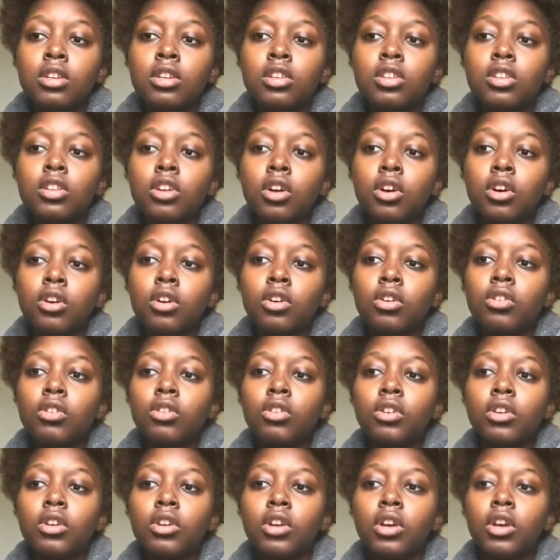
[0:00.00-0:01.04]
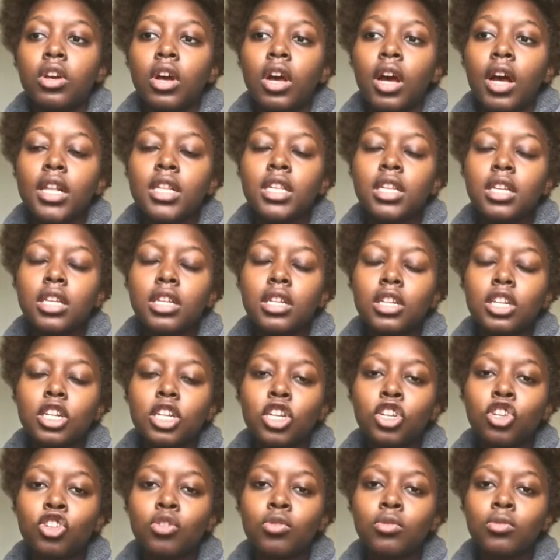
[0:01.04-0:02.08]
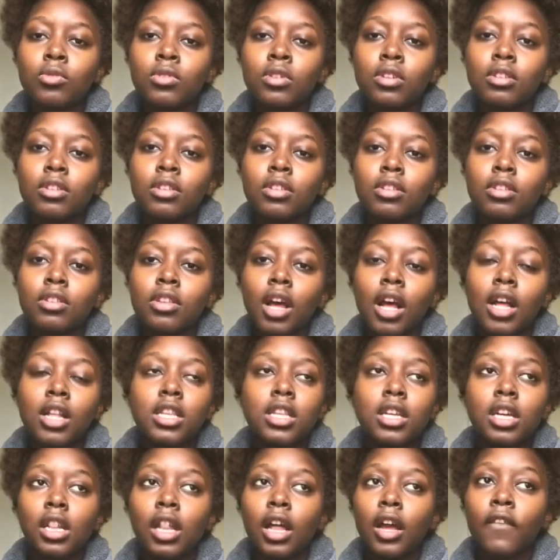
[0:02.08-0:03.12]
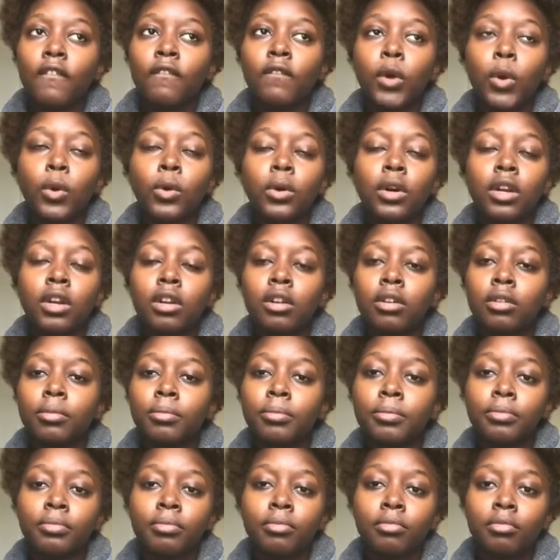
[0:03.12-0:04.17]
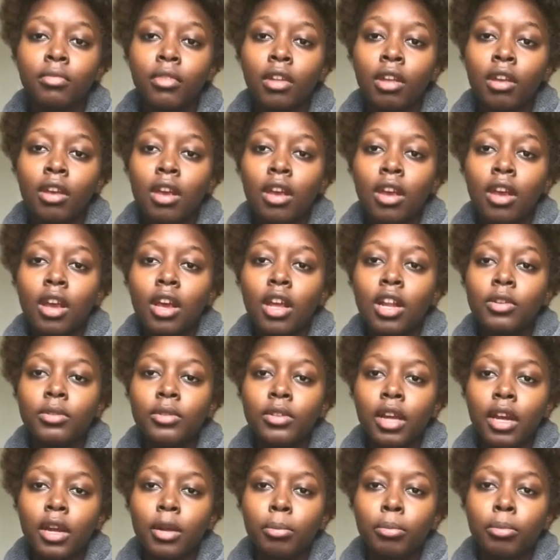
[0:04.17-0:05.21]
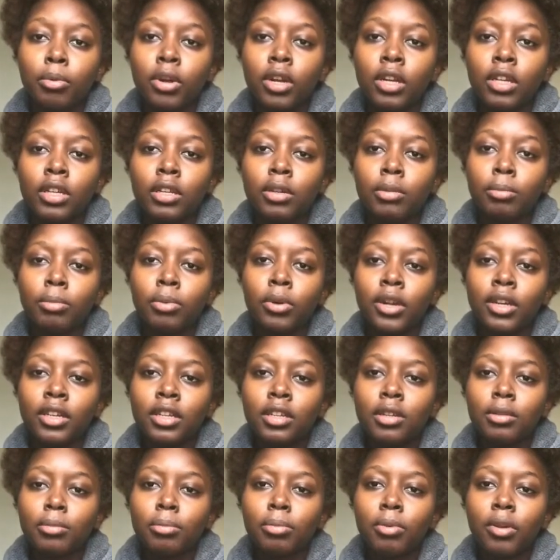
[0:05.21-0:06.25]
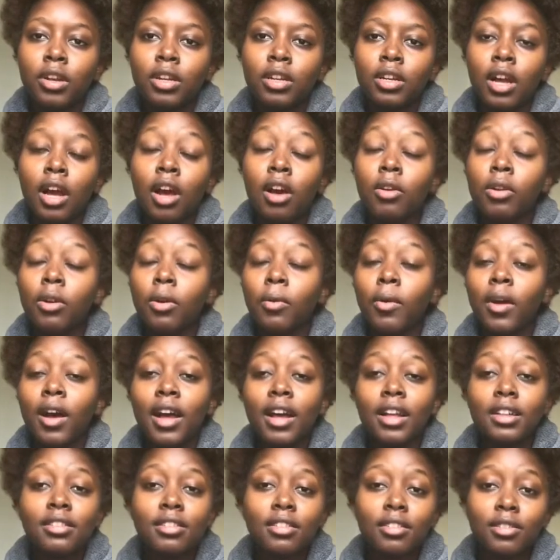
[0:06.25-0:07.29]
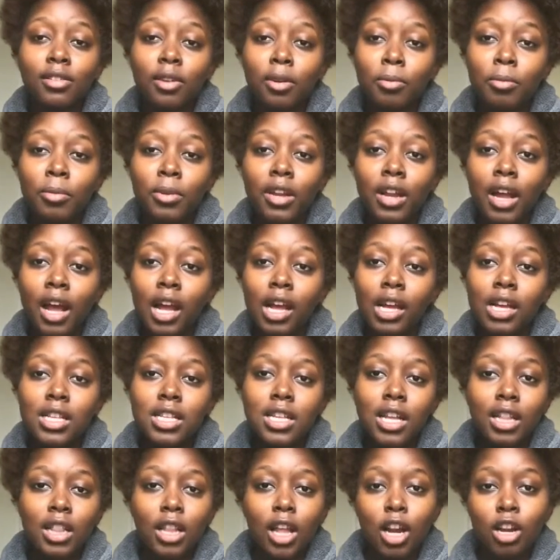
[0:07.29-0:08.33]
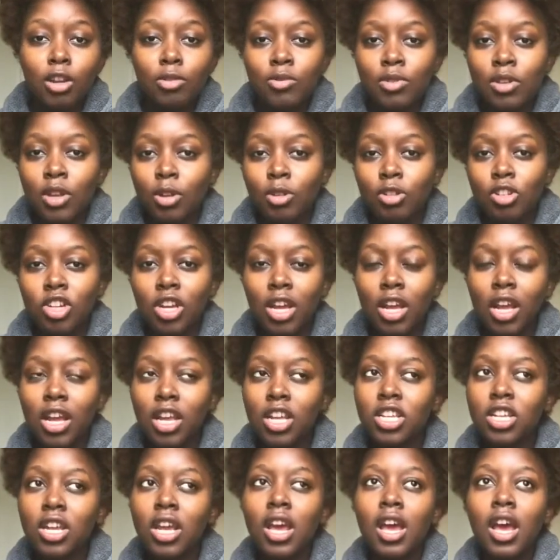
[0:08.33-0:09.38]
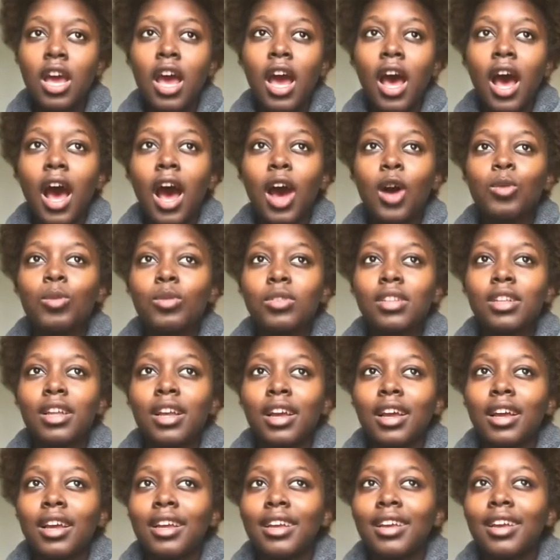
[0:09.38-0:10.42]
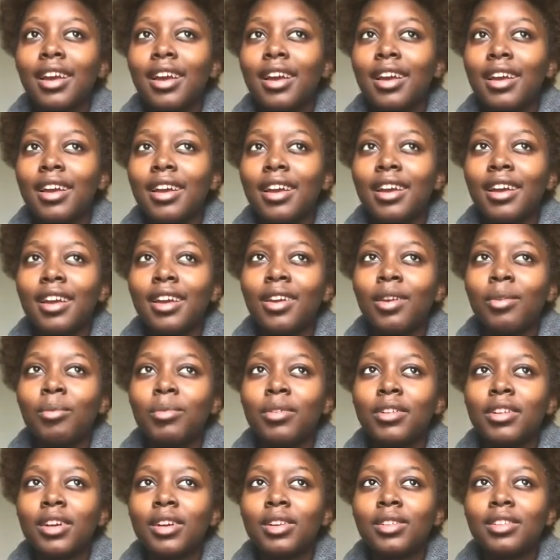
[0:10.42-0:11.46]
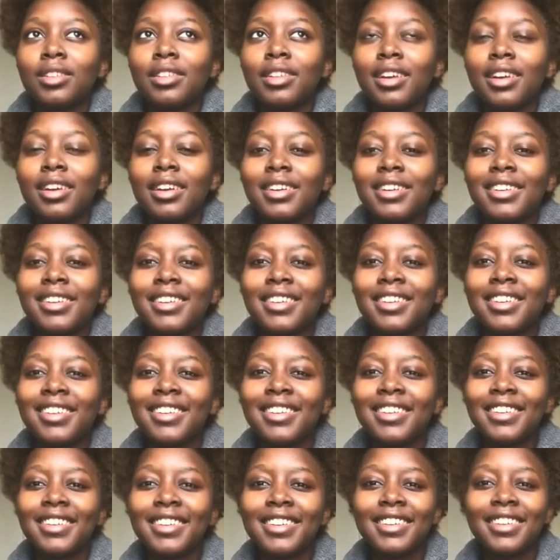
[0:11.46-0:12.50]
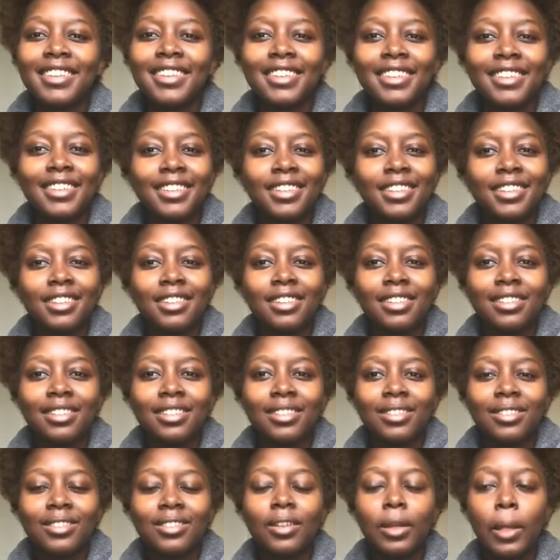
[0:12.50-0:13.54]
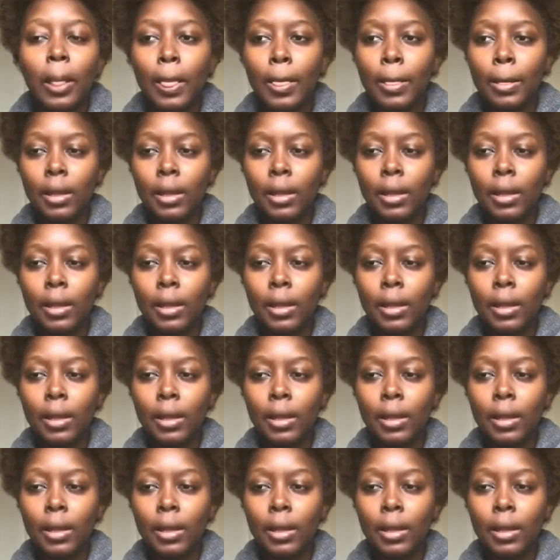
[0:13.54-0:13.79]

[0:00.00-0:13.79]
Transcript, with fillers: So I took the digital ones. I took like four of them. It was like pregnant, pregnant, pregnant. I don't know why I took so many. I guess I thought it was gonna change. I was like, yay, but then I was like, eh, no.